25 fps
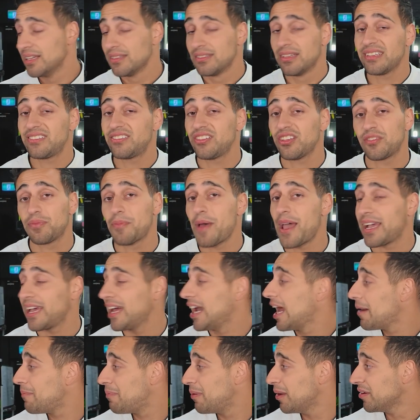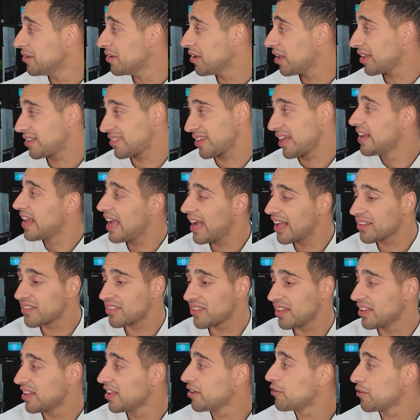Let's just make it happen. Let's
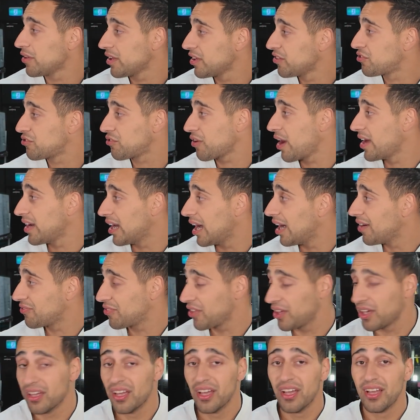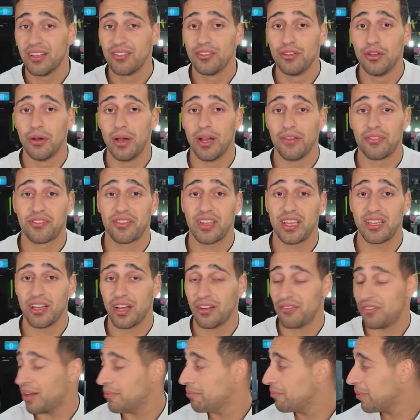announce it literally straight after UFC
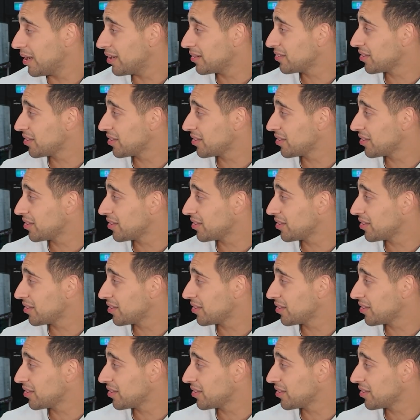November.